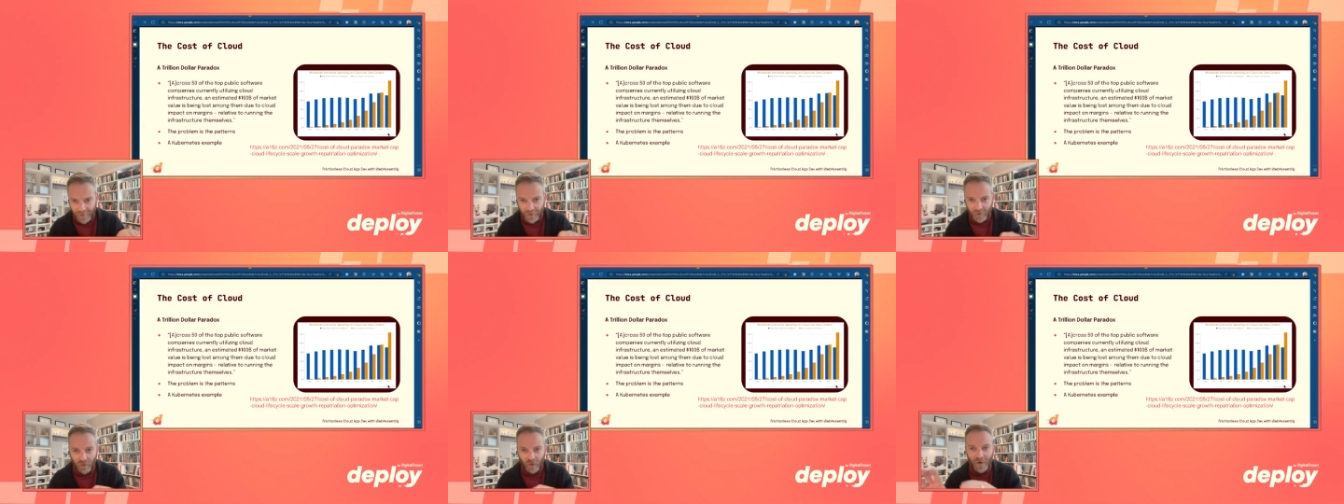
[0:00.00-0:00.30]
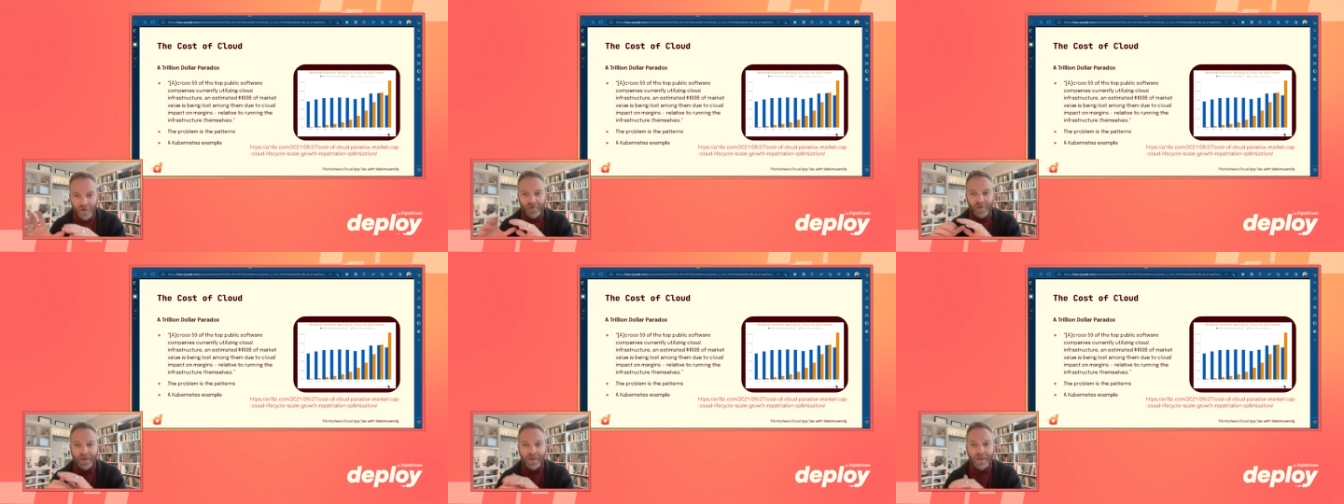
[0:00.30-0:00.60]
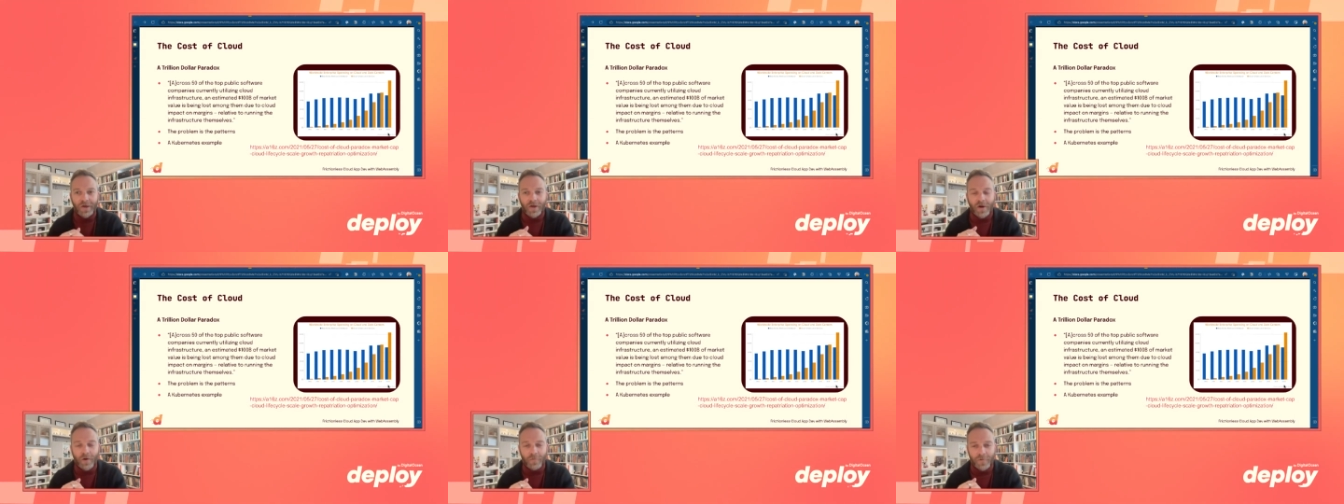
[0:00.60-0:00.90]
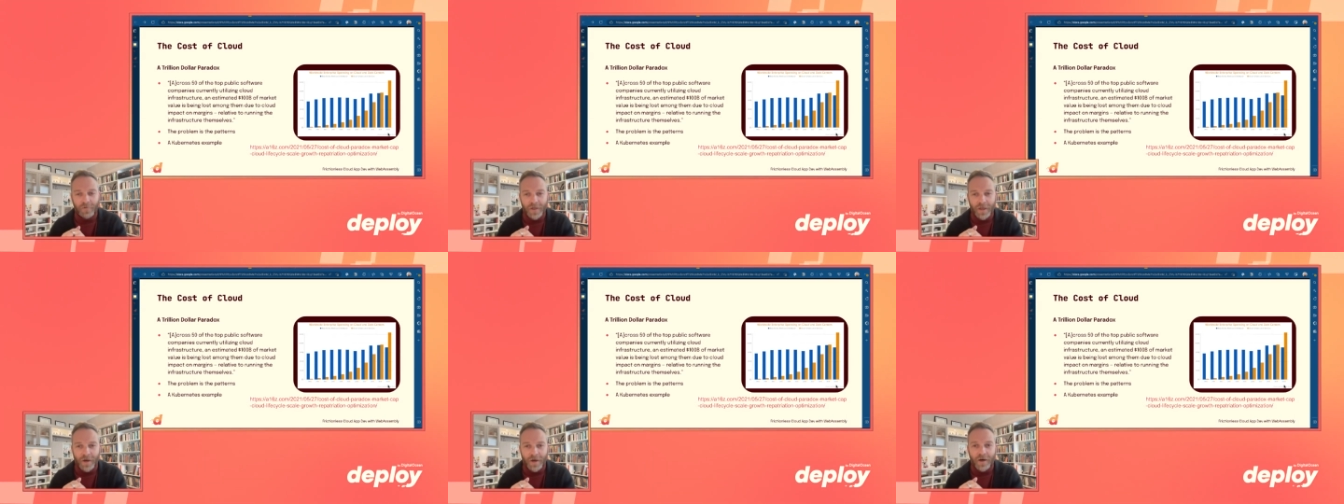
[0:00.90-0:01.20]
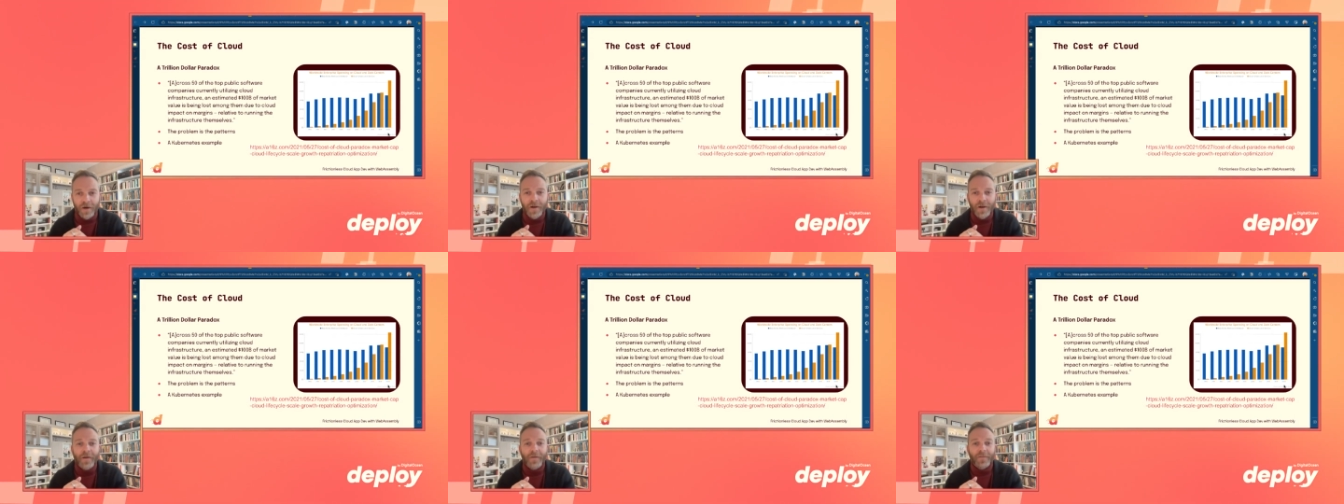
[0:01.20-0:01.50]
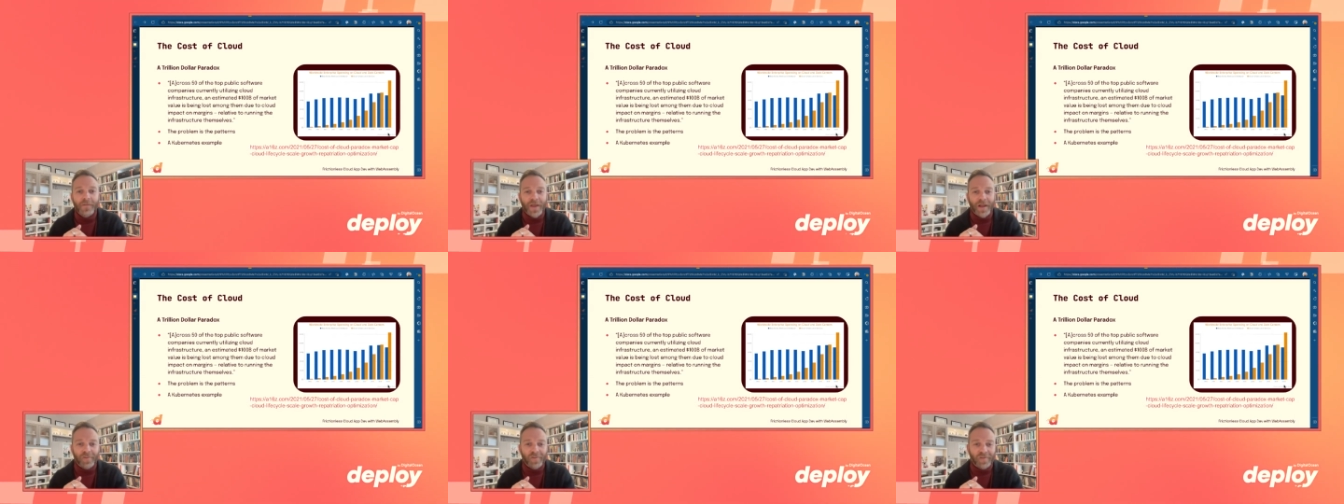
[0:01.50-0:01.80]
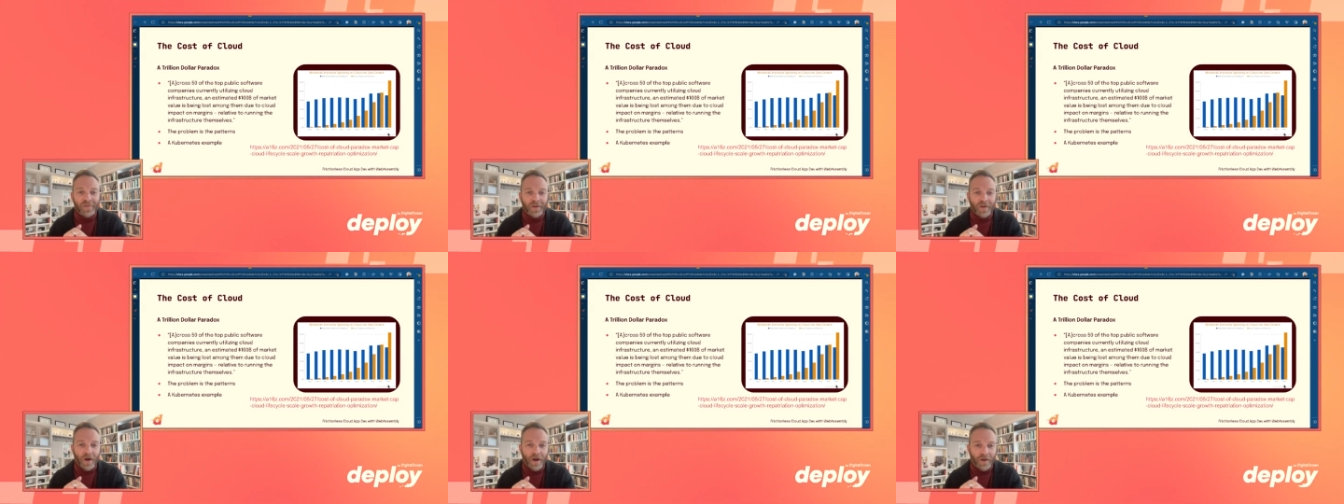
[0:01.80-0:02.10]
increasing year over year, that's
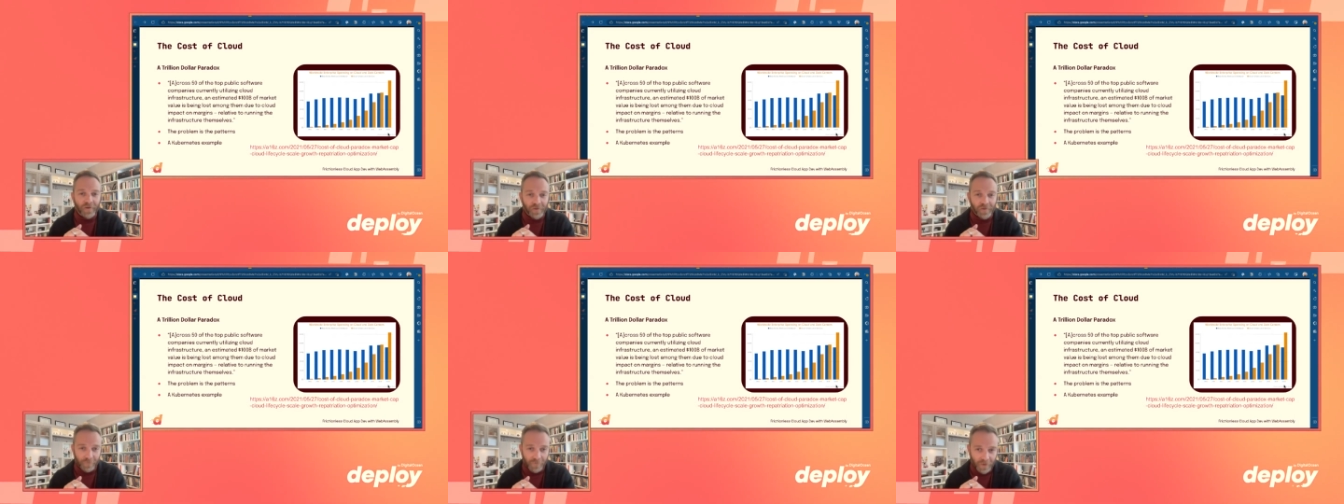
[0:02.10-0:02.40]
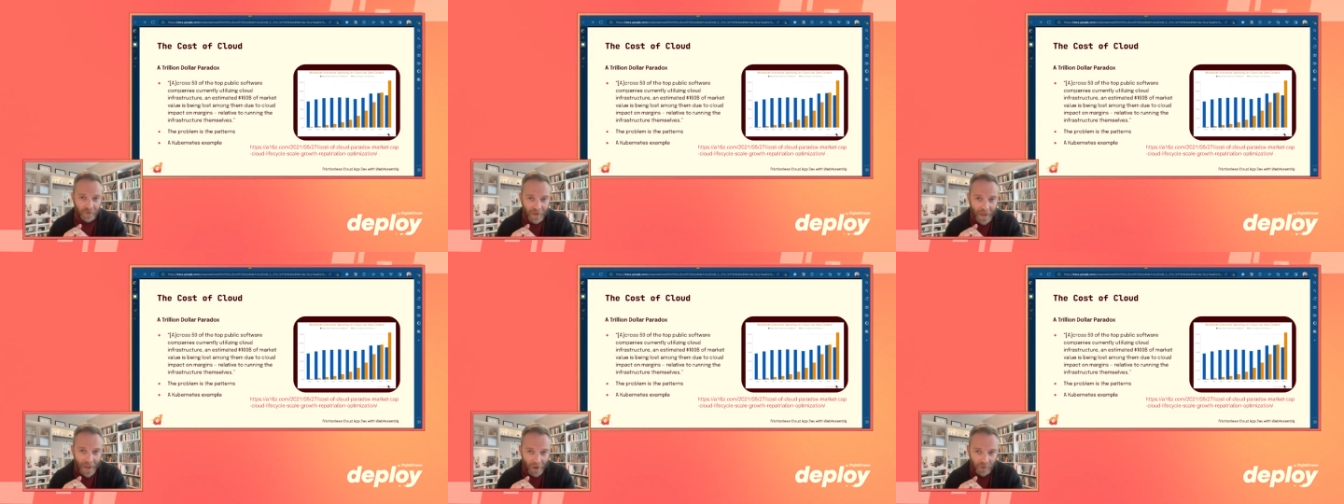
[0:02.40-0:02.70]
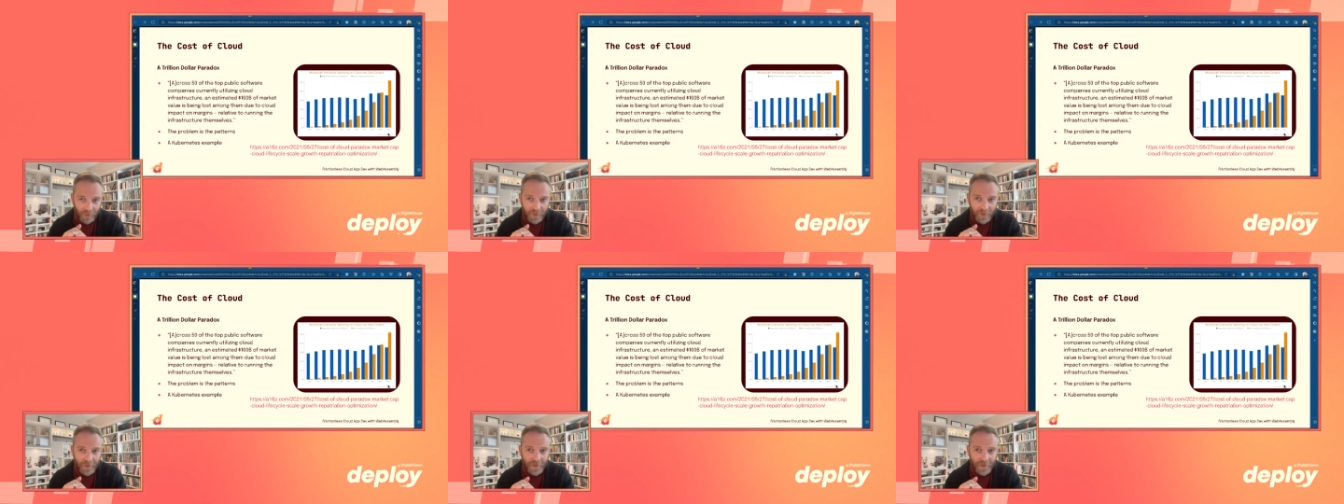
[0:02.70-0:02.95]
the cost of cloud.